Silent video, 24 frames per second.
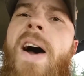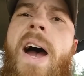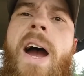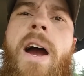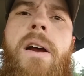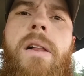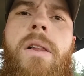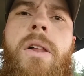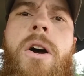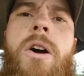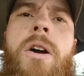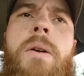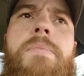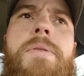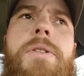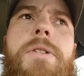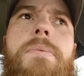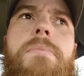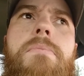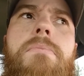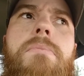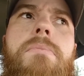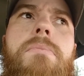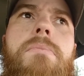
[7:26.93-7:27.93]
fire
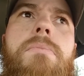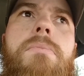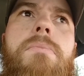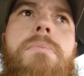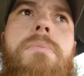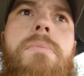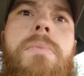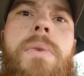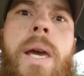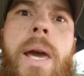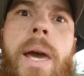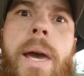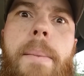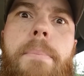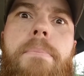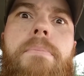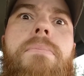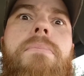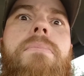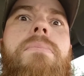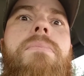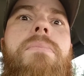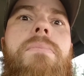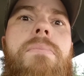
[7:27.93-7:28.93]
alarms. Yep,
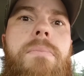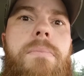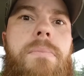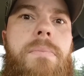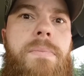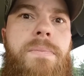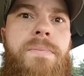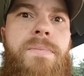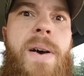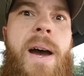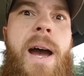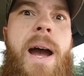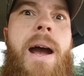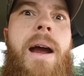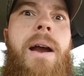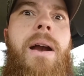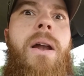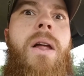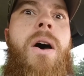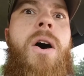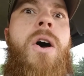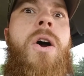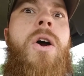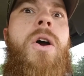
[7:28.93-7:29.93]
fire
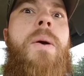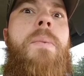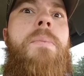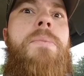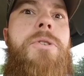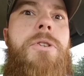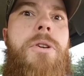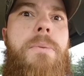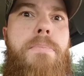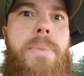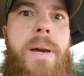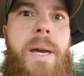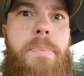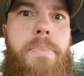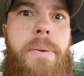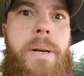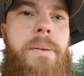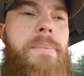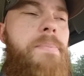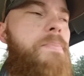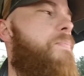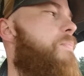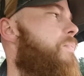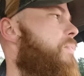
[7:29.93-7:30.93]
alarms are
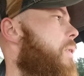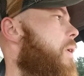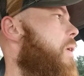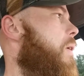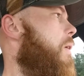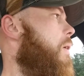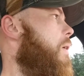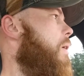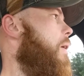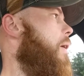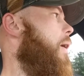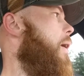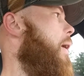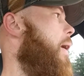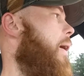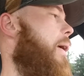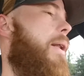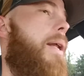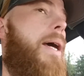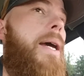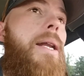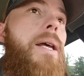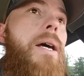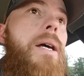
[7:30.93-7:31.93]
beeping,
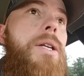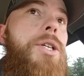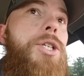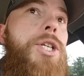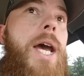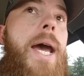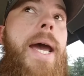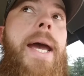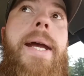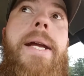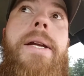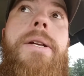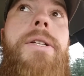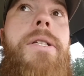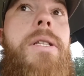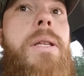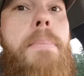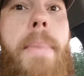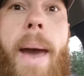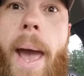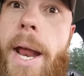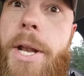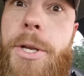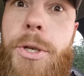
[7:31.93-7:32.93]
and they done changed
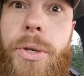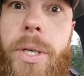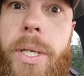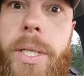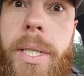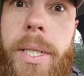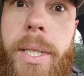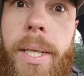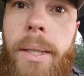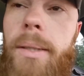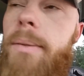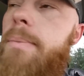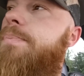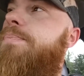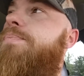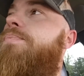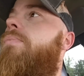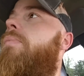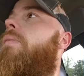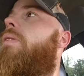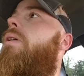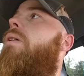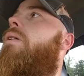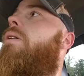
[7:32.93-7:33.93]
the batteries.
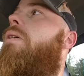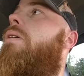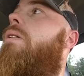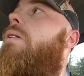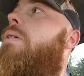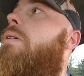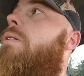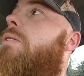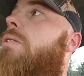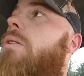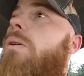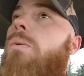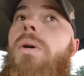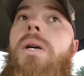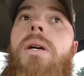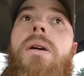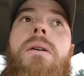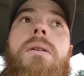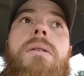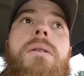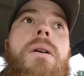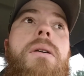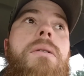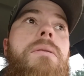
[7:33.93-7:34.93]
So we're
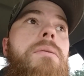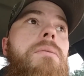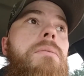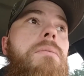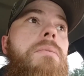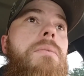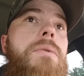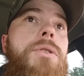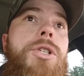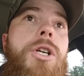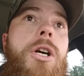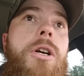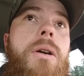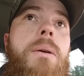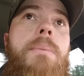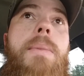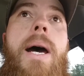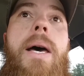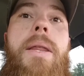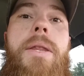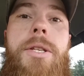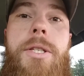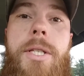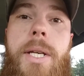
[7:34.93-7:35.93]
gonna go jerk
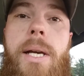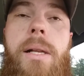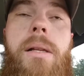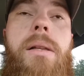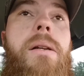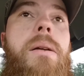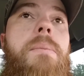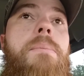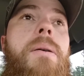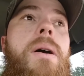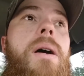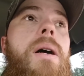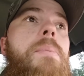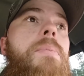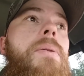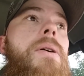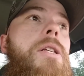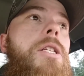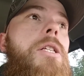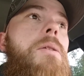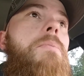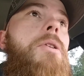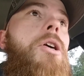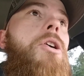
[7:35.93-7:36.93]
them out of the ceiling and probably
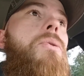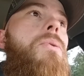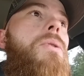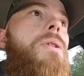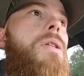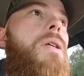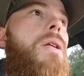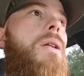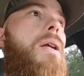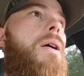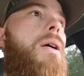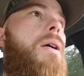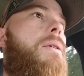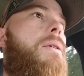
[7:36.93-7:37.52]
put some new ones in